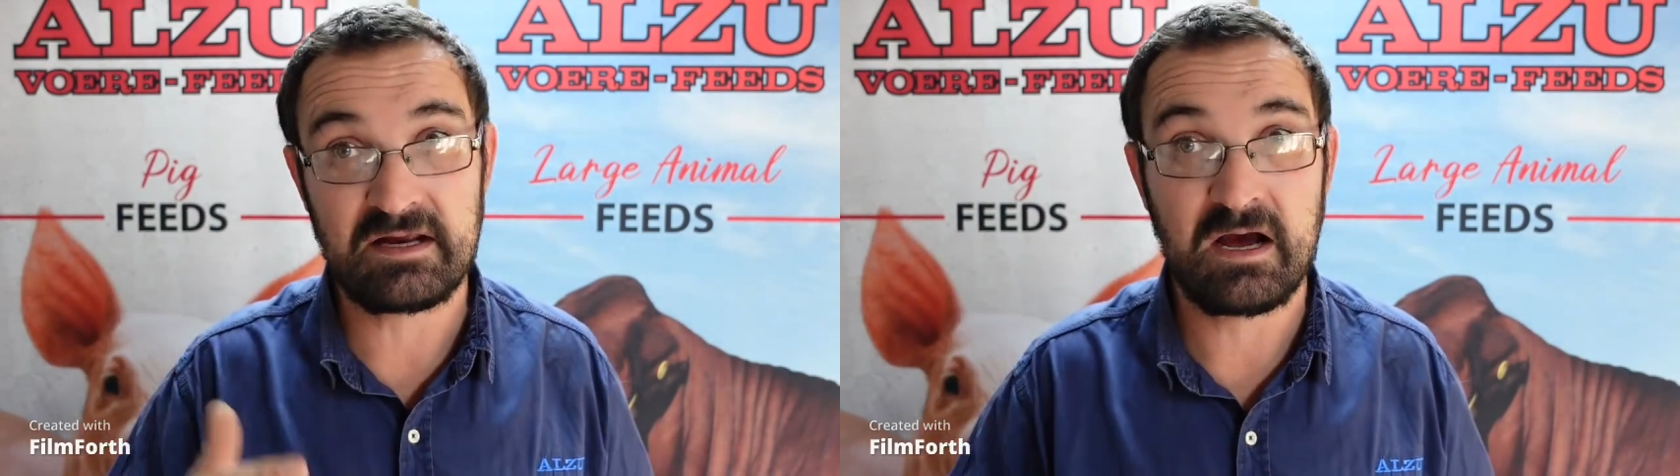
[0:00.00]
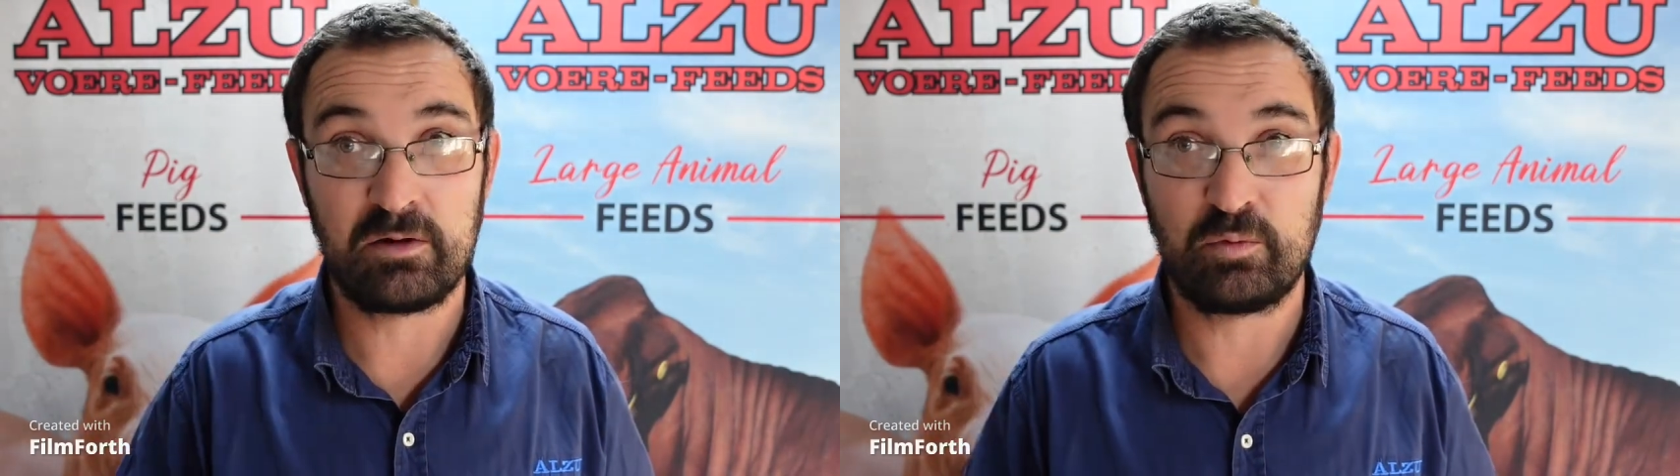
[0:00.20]

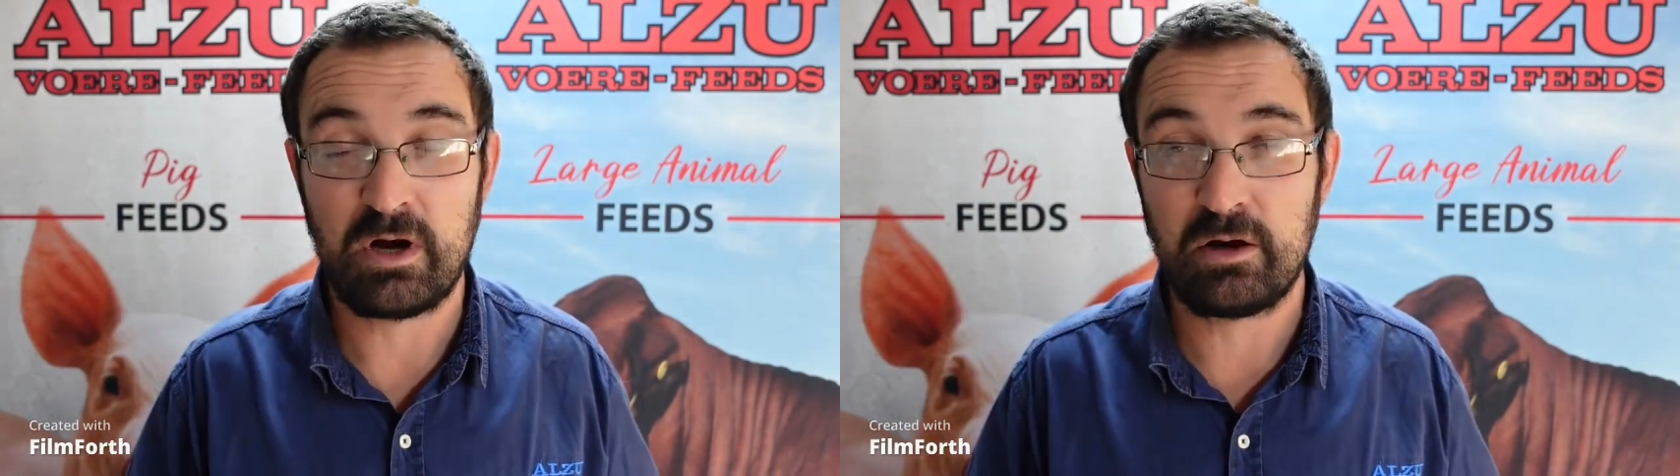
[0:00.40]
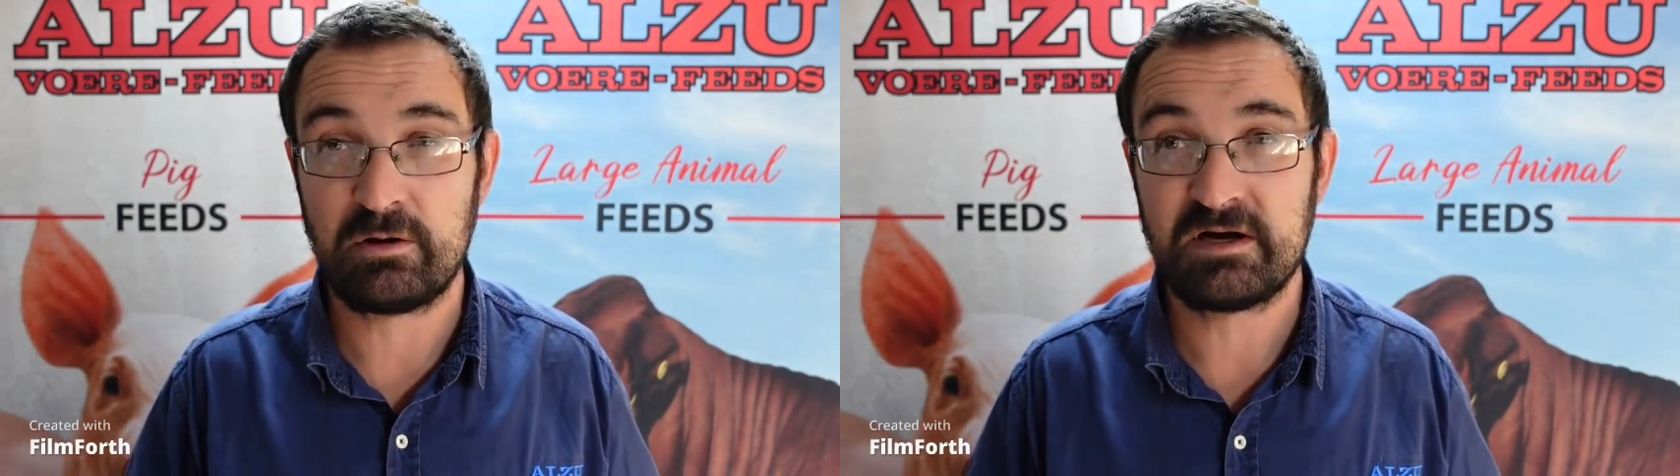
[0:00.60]

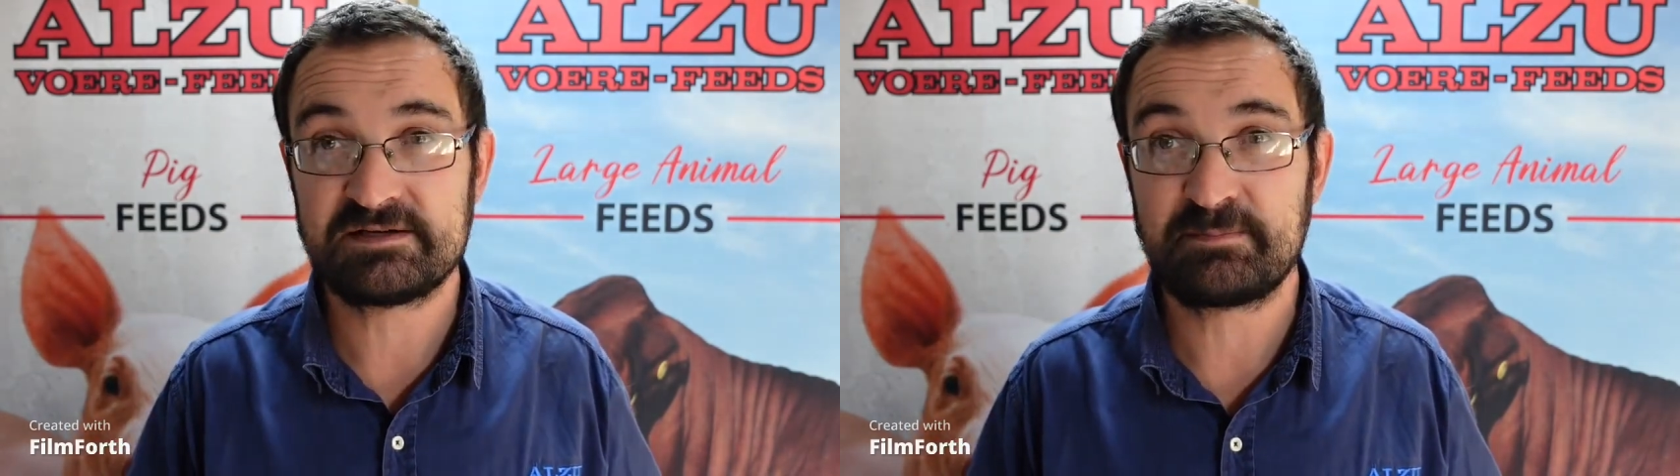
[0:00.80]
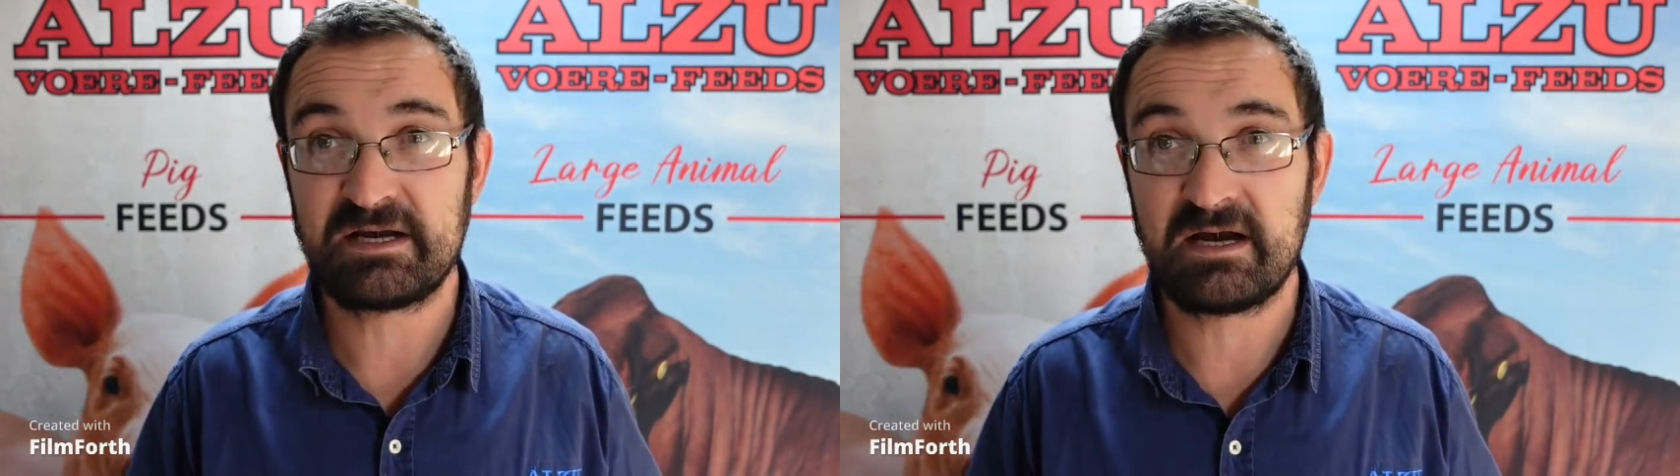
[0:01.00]
our
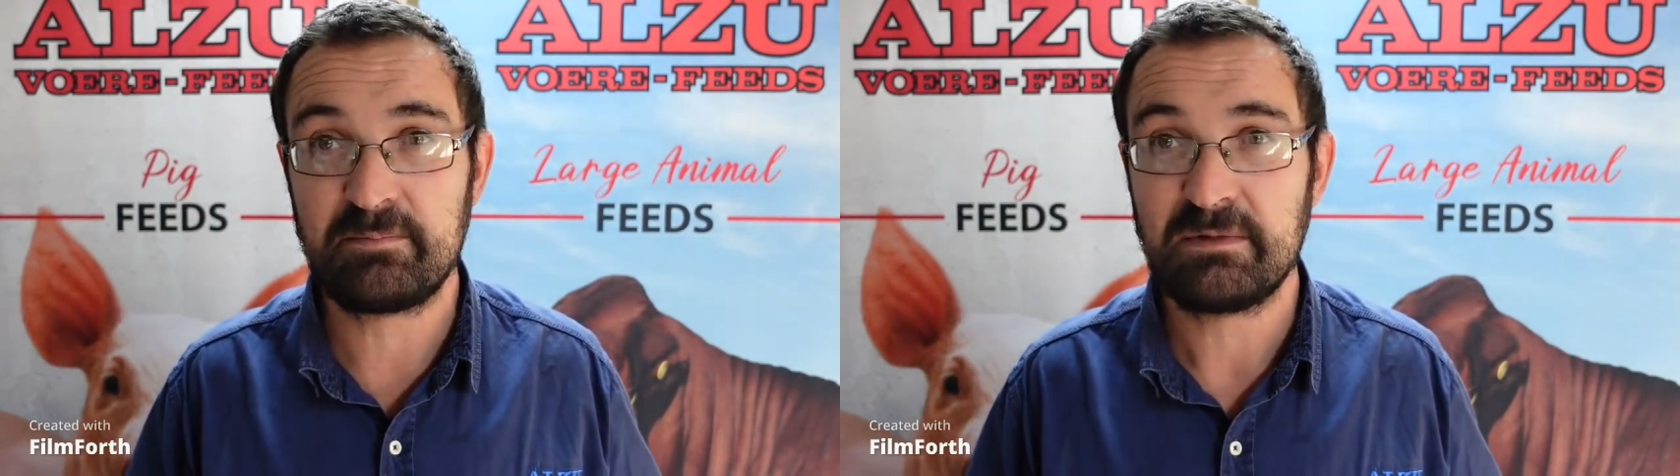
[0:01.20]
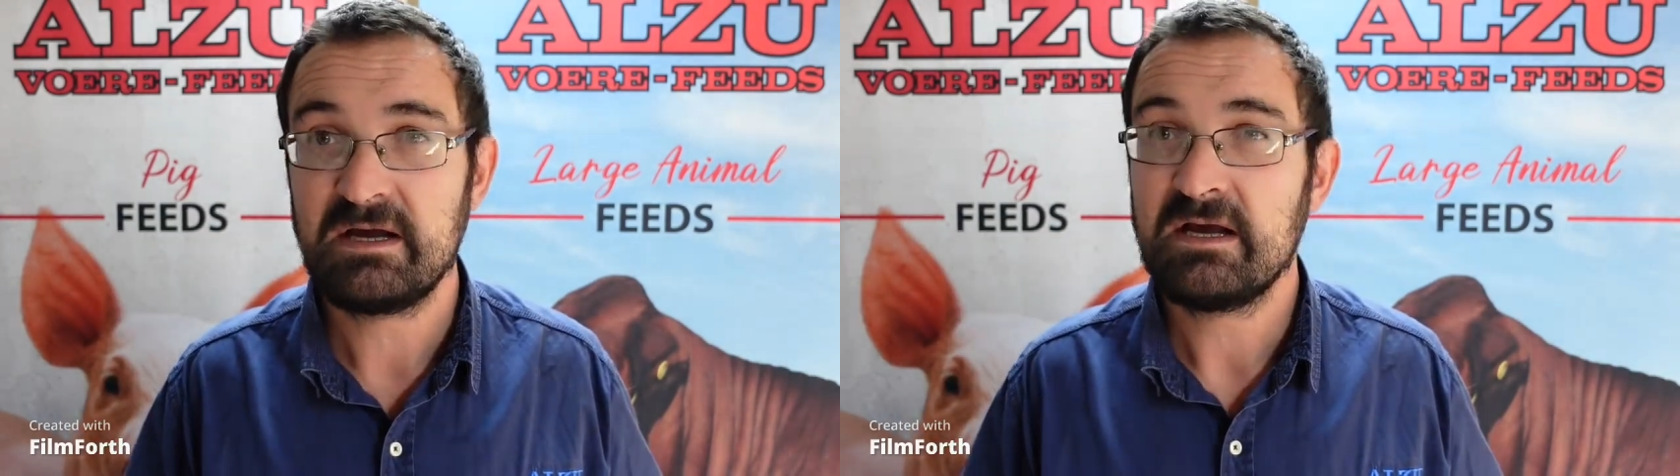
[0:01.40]
eyes pick up,